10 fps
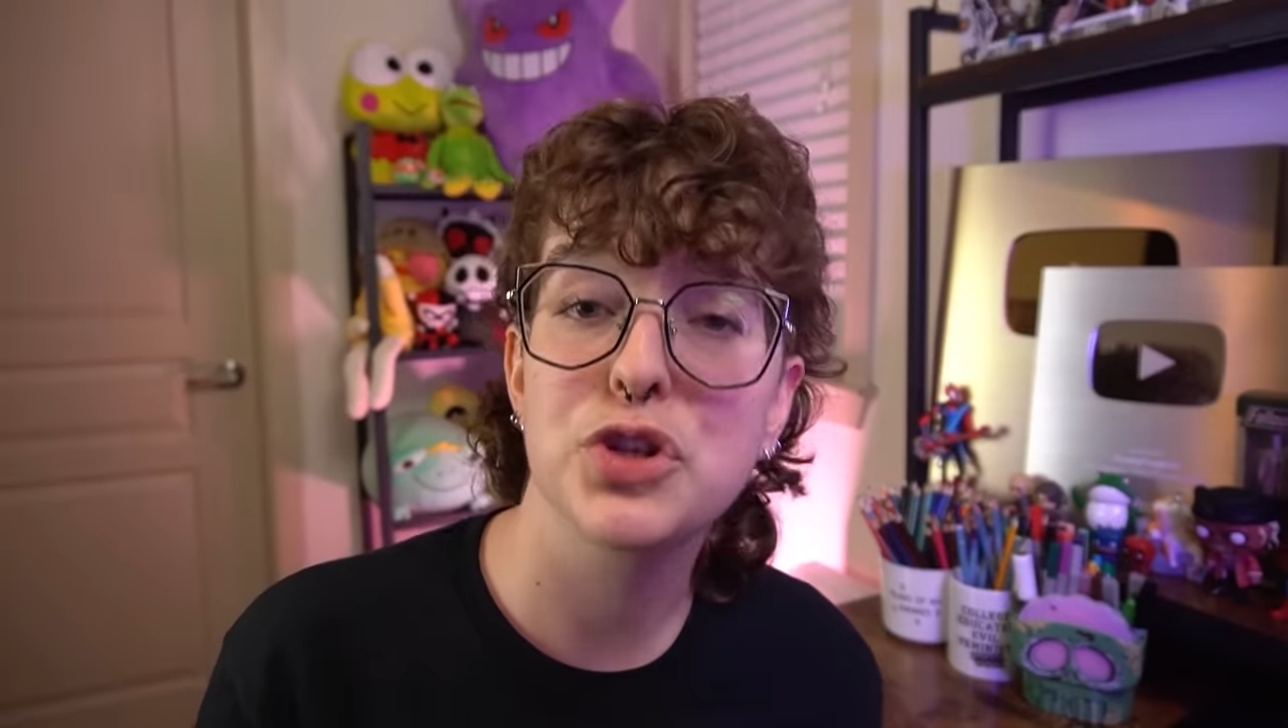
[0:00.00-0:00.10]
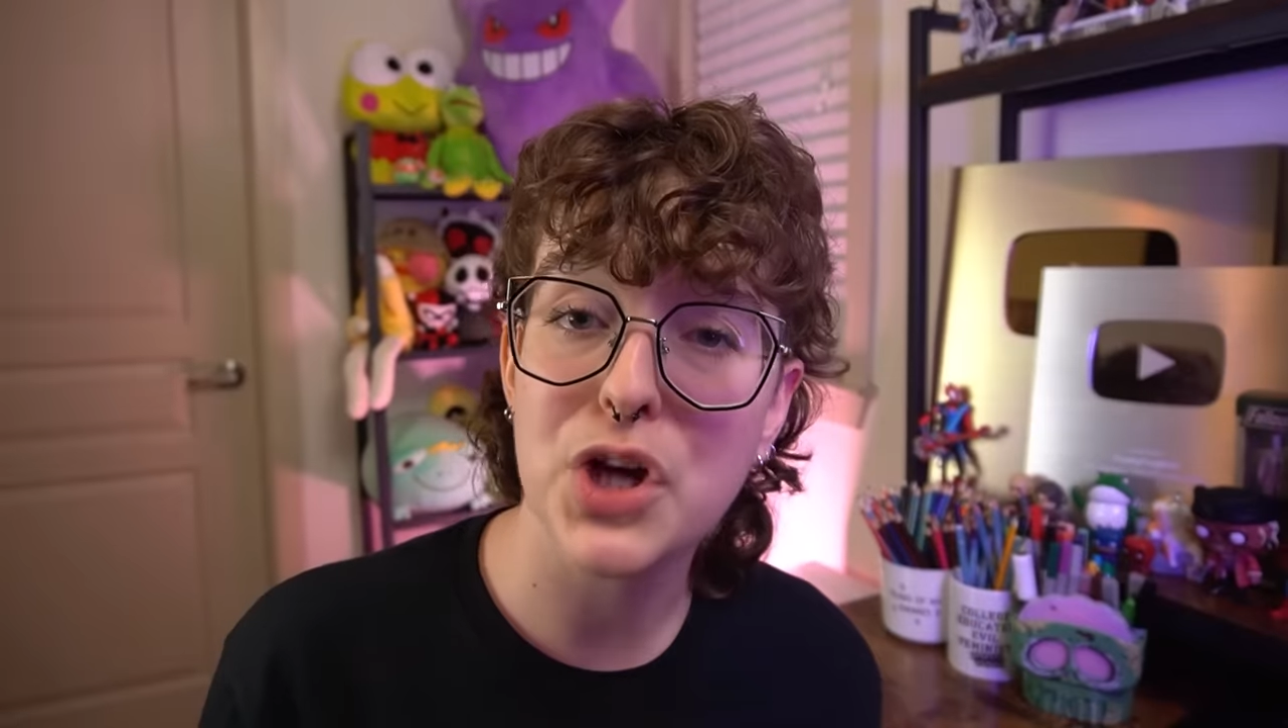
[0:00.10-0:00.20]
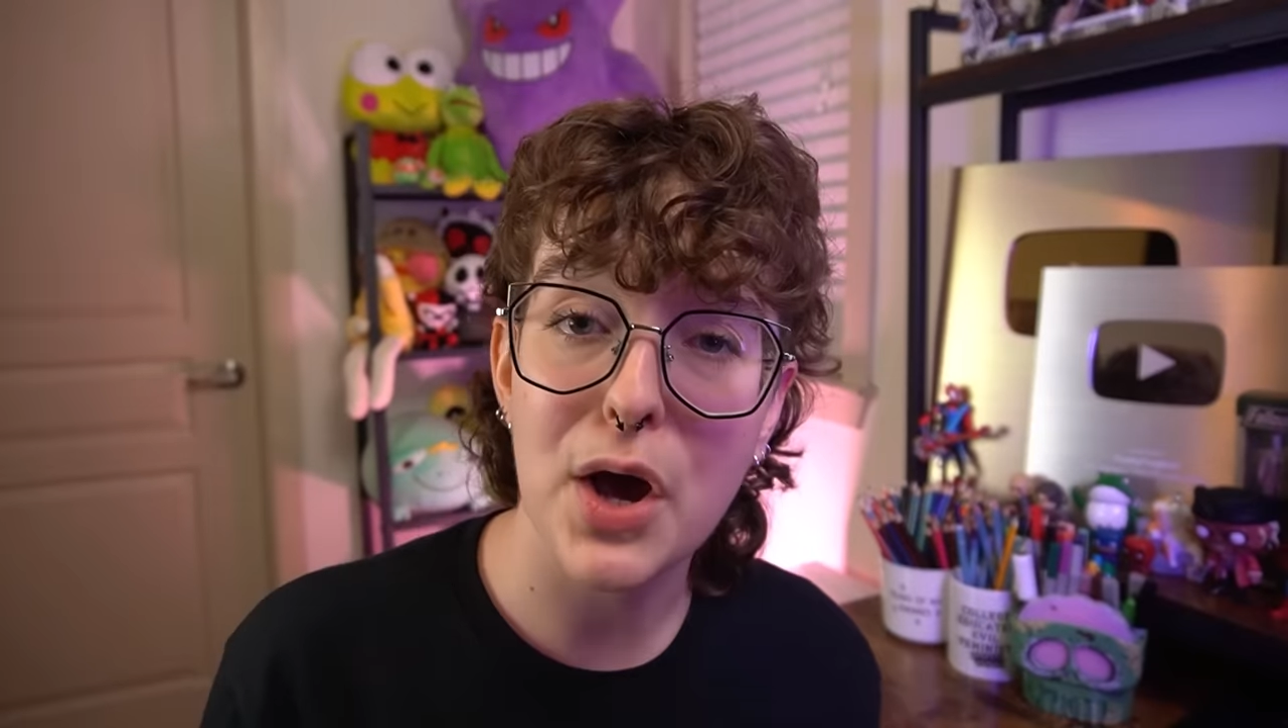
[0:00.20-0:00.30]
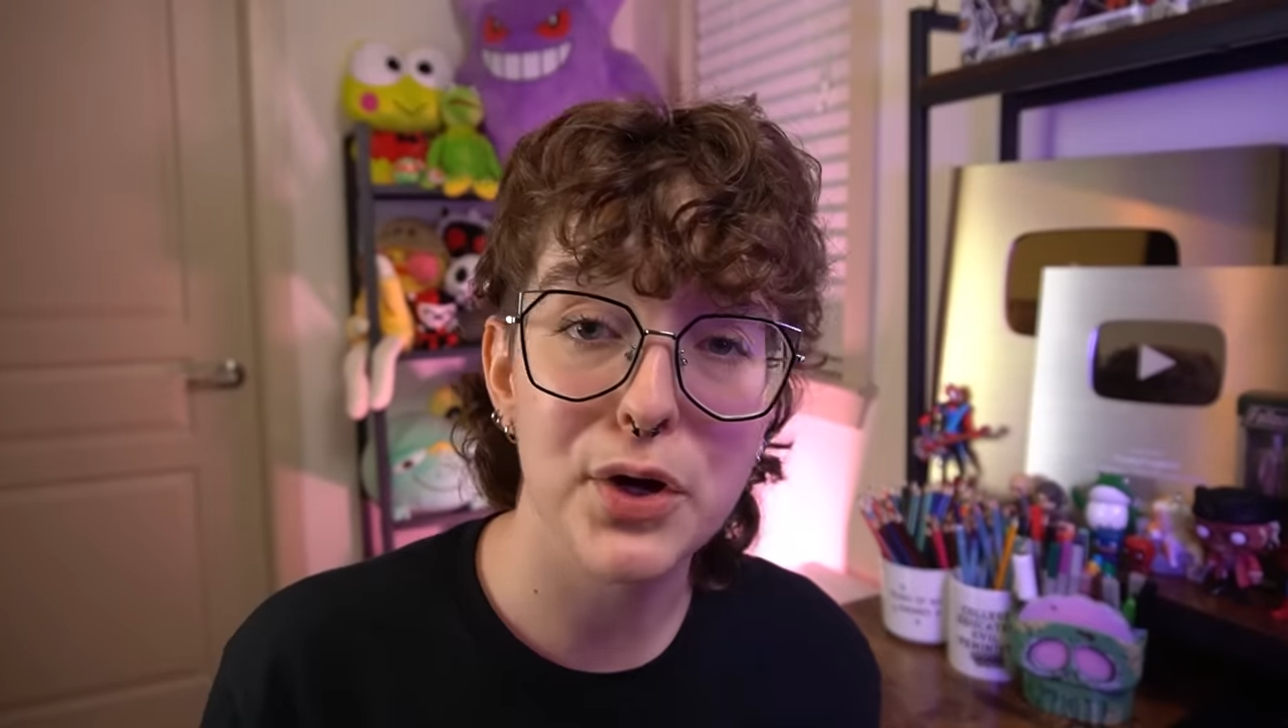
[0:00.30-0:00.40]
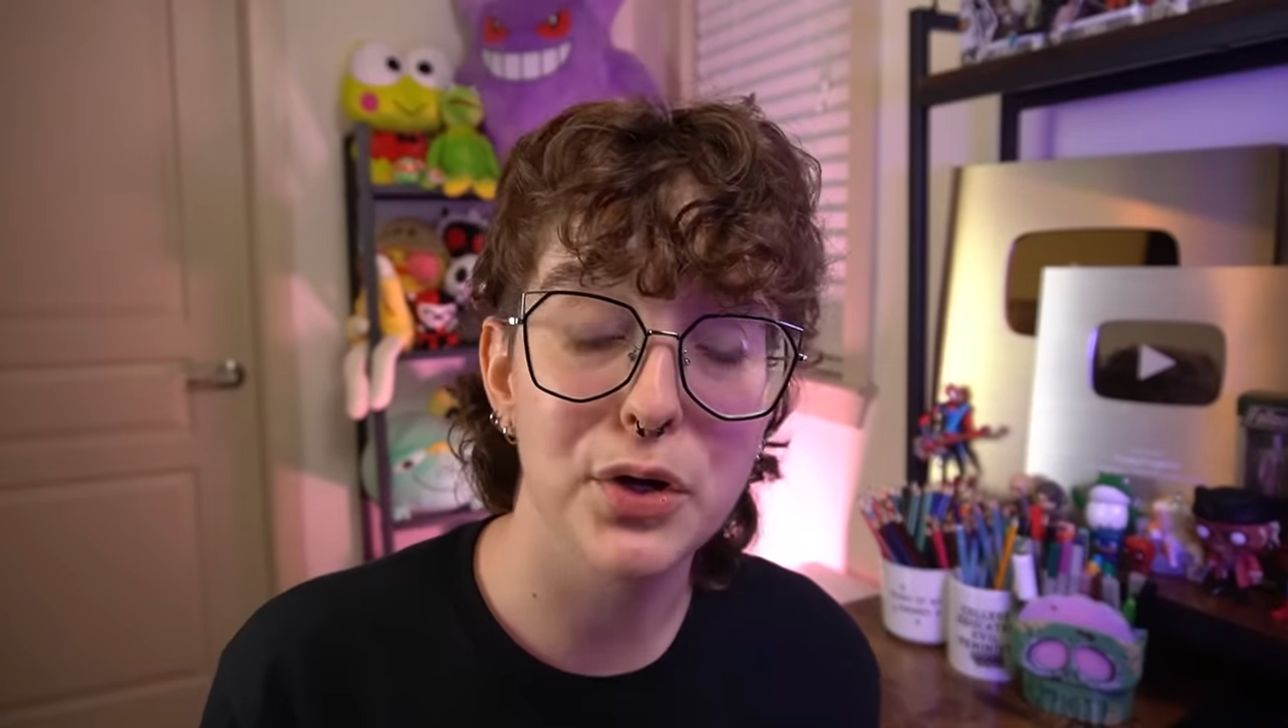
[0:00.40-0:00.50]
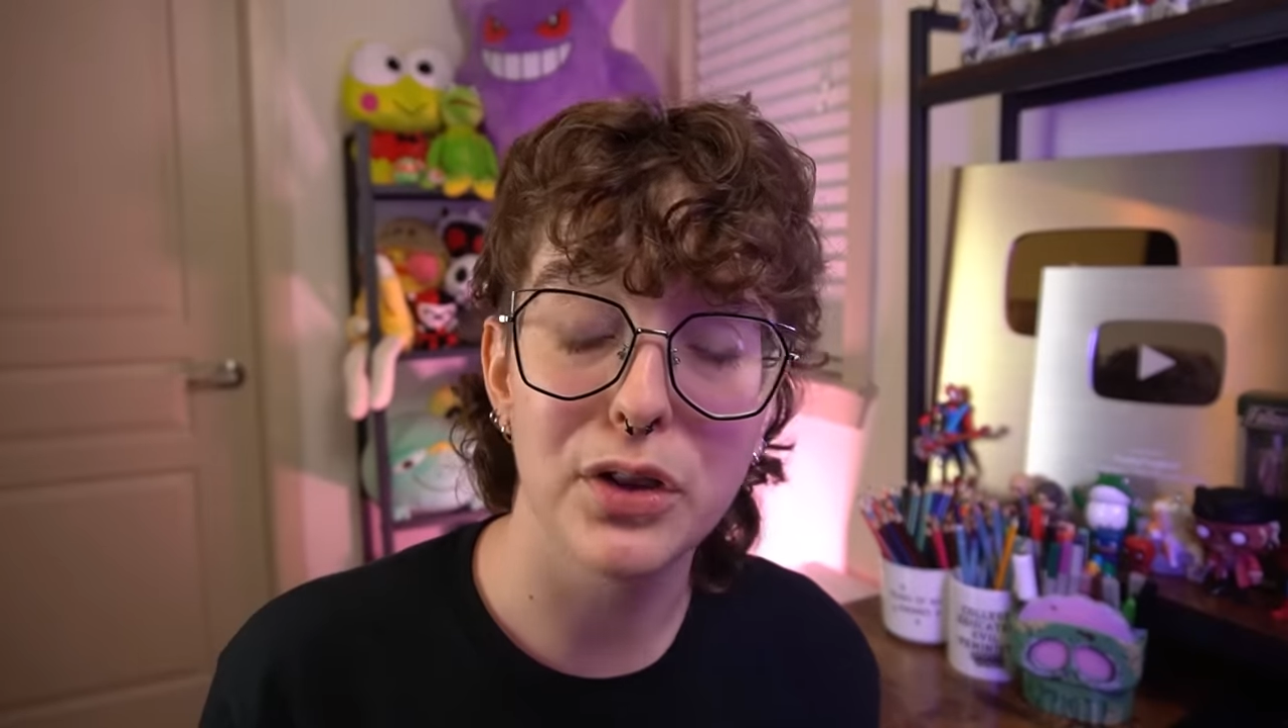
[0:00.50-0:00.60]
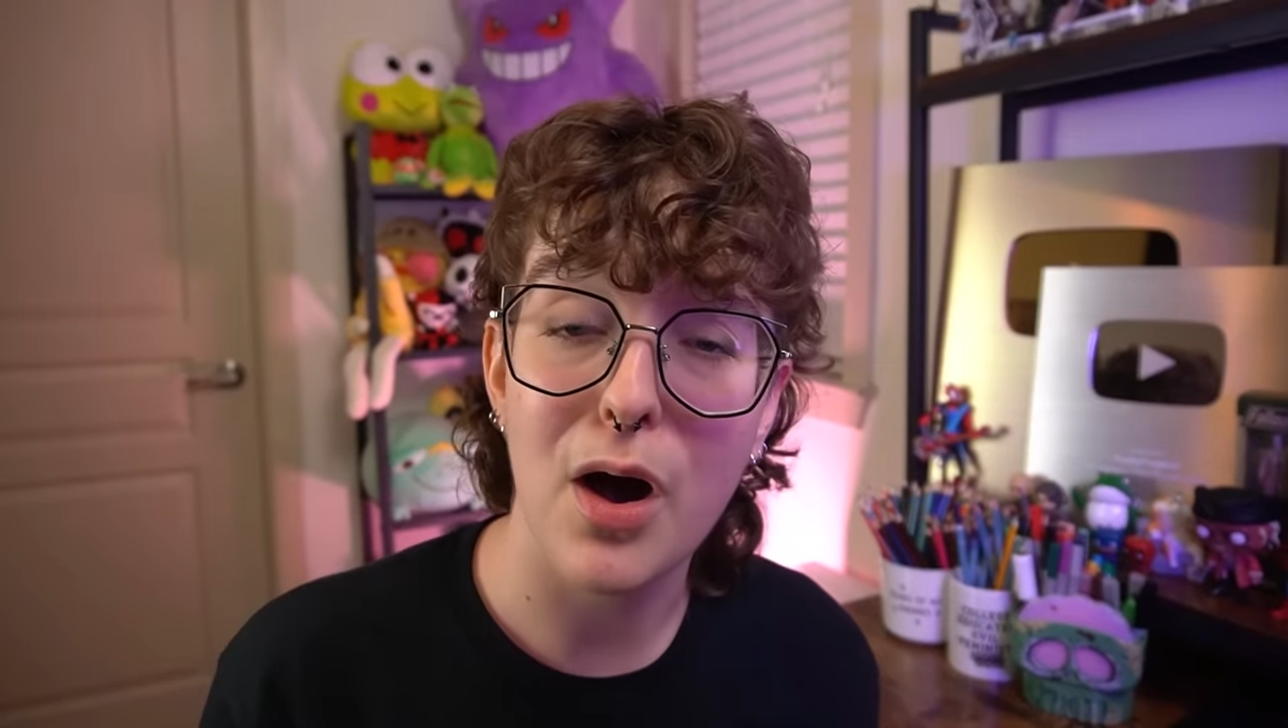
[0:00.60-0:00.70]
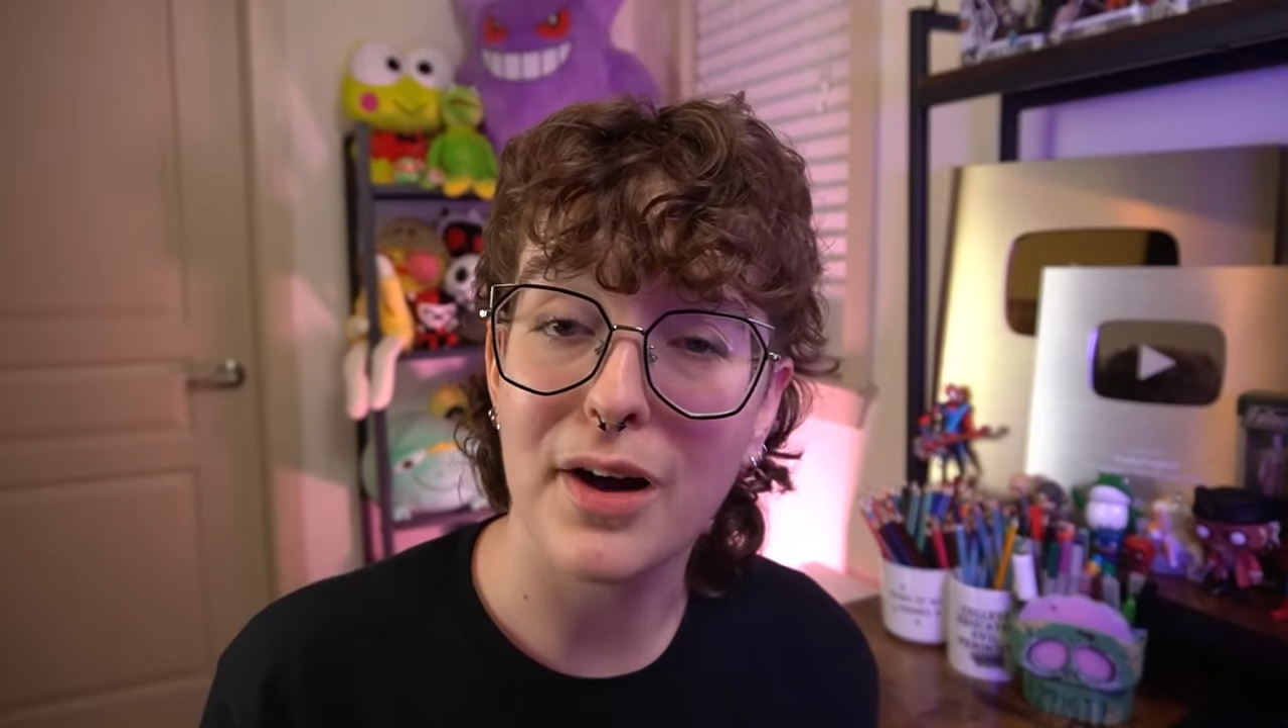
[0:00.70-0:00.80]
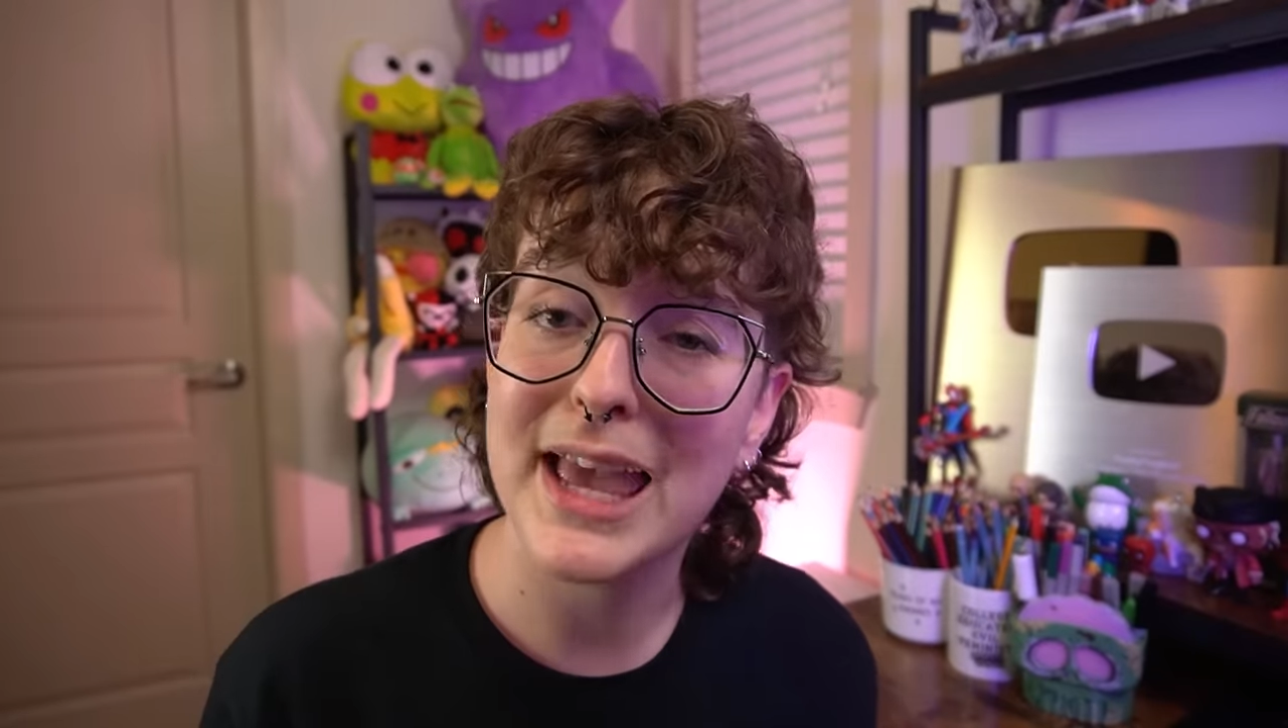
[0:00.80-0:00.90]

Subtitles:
daughter-in-law